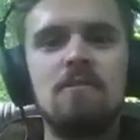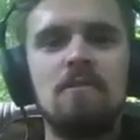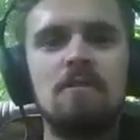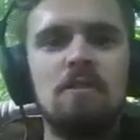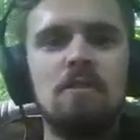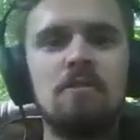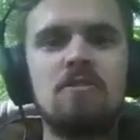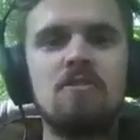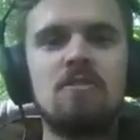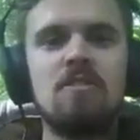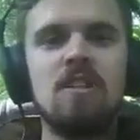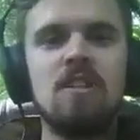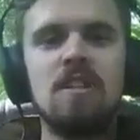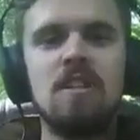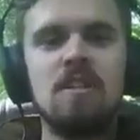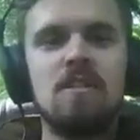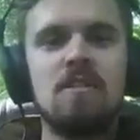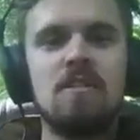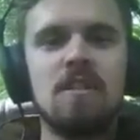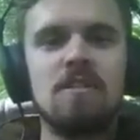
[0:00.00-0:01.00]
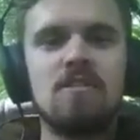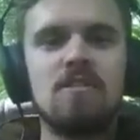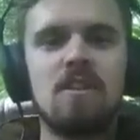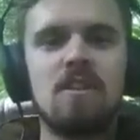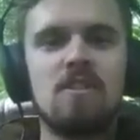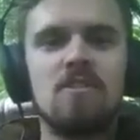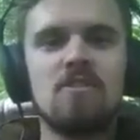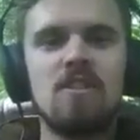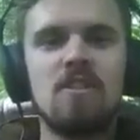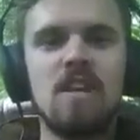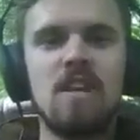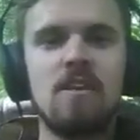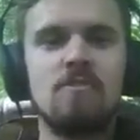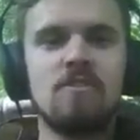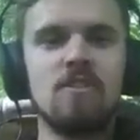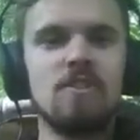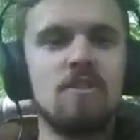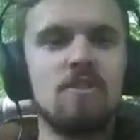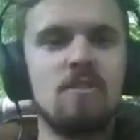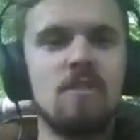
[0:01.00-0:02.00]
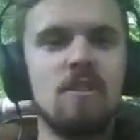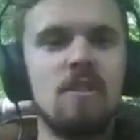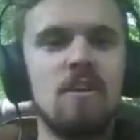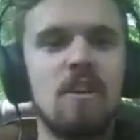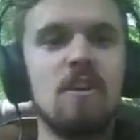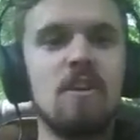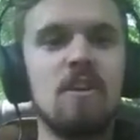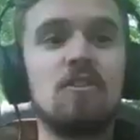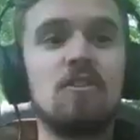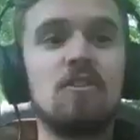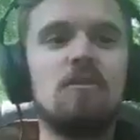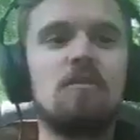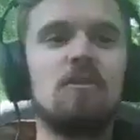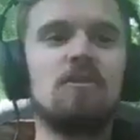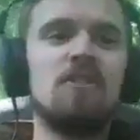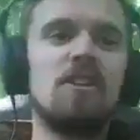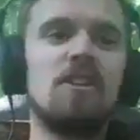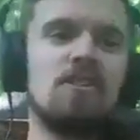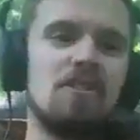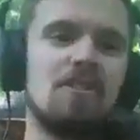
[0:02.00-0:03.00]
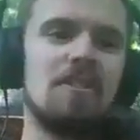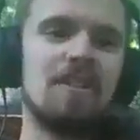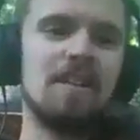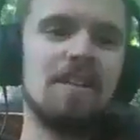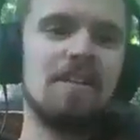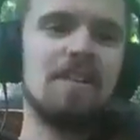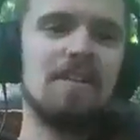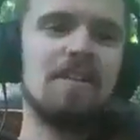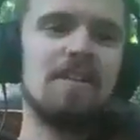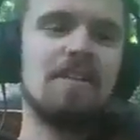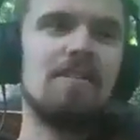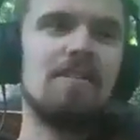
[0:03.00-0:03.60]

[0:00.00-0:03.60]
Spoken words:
loosening that scarcity every single year at a 2% target?